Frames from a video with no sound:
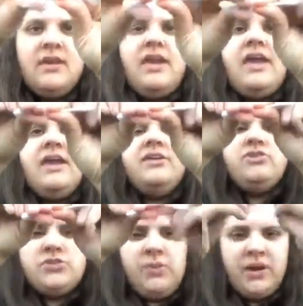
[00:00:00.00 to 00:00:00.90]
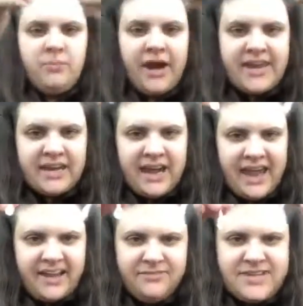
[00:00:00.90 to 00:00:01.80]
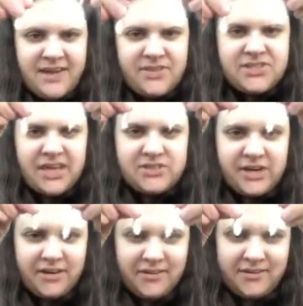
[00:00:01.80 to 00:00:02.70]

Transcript: and you just want to break it in half down the center.